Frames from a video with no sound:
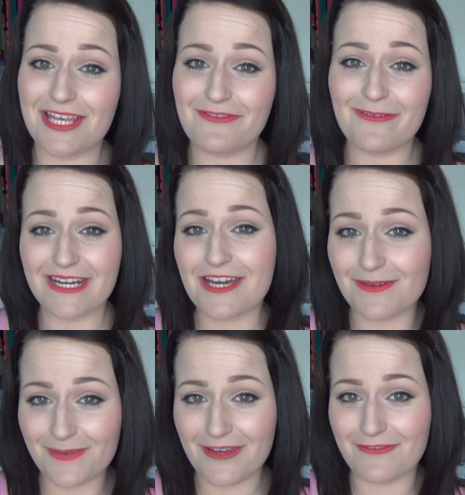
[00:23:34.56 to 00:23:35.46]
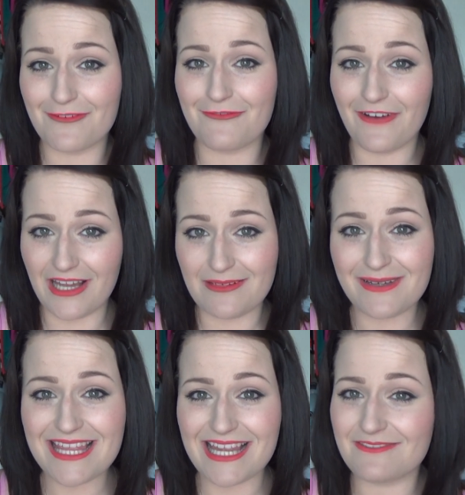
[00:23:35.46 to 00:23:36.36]
So if you want to come over and follow
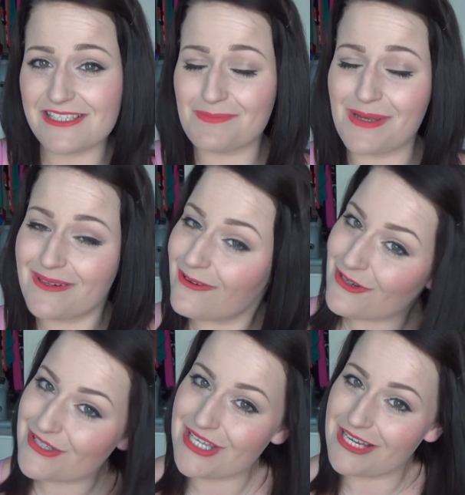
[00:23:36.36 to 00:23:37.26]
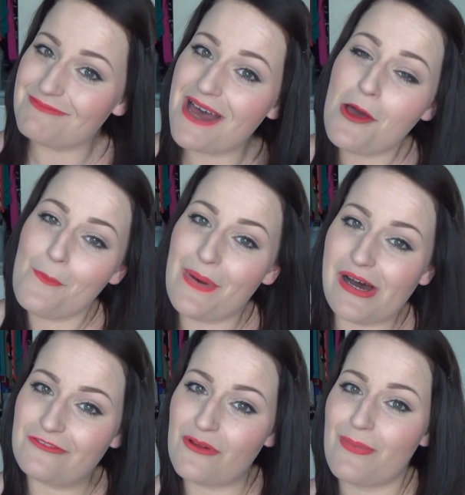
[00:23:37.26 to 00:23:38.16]
me, that would be awesome. Apart